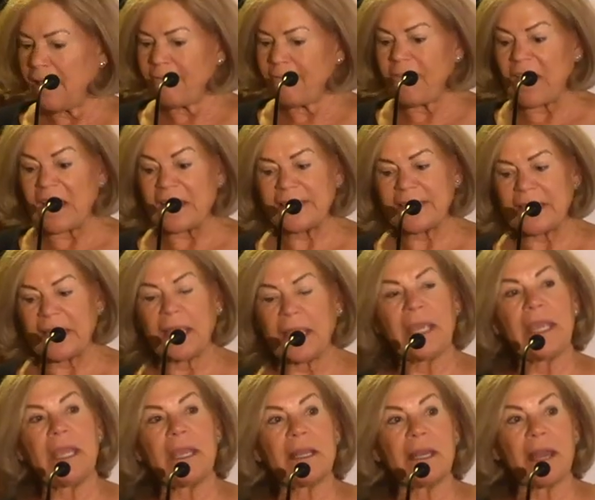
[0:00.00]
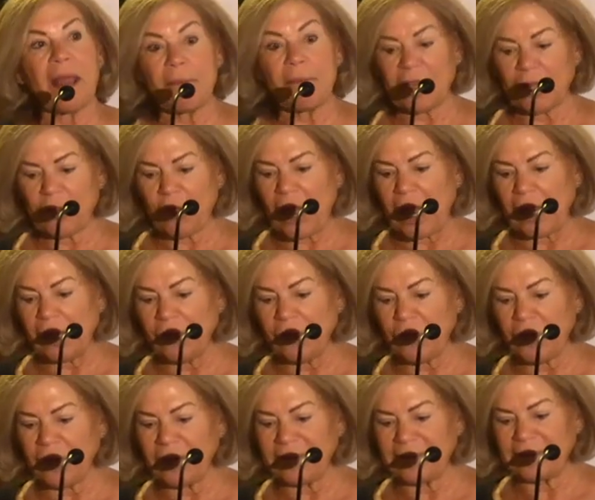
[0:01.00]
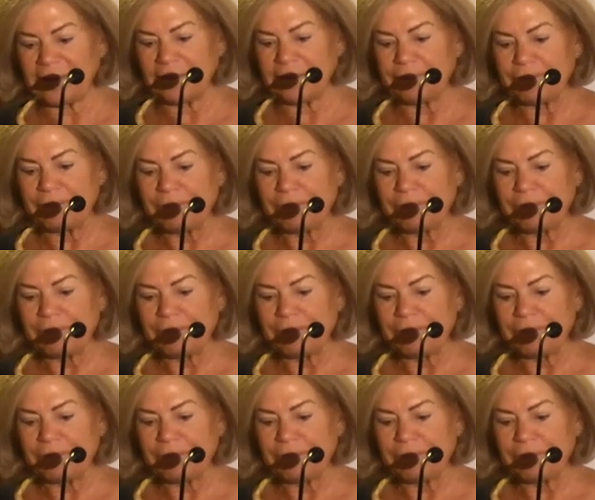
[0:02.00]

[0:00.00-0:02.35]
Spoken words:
facing economic challenges.